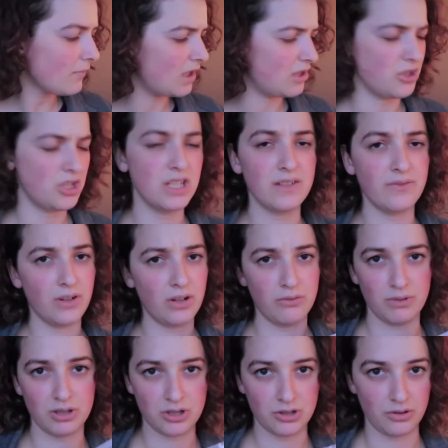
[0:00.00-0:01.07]
and she's a very
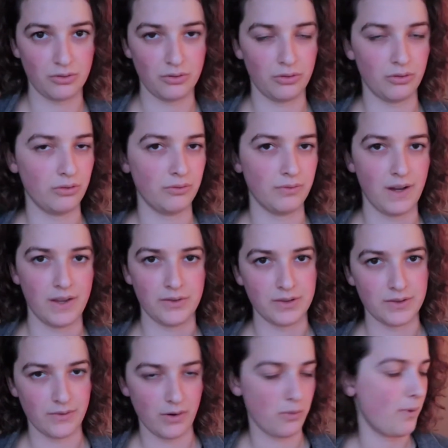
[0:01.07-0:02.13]
rich little girl. Her father
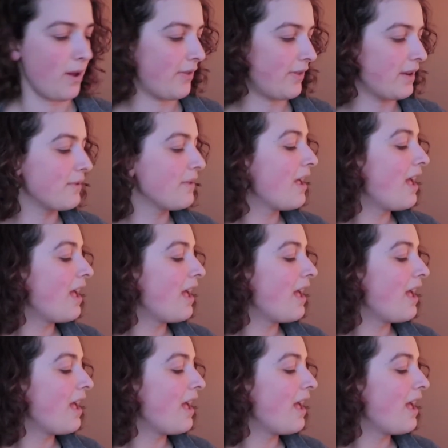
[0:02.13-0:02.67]
is very wealthy.